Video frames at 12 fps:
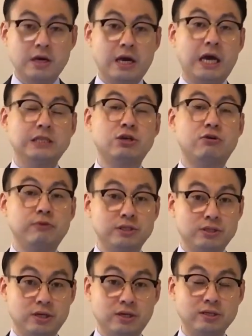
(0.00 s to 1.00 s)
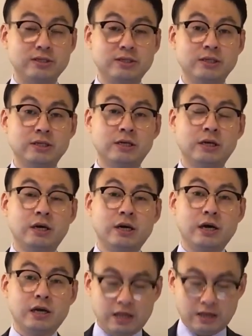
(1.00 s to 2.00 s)
As a result,
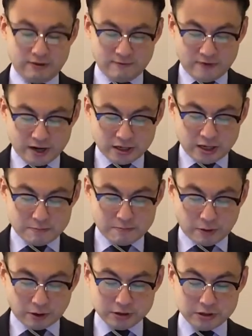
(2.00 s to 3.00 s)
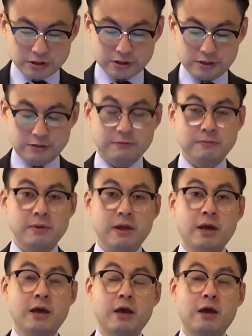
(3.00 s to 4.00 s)
the infected person
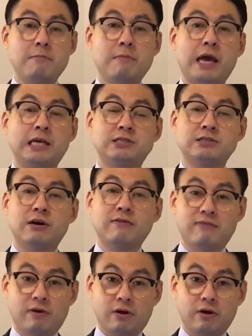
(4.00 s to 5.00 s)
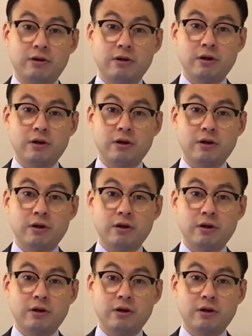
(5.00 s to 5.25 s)
may suffer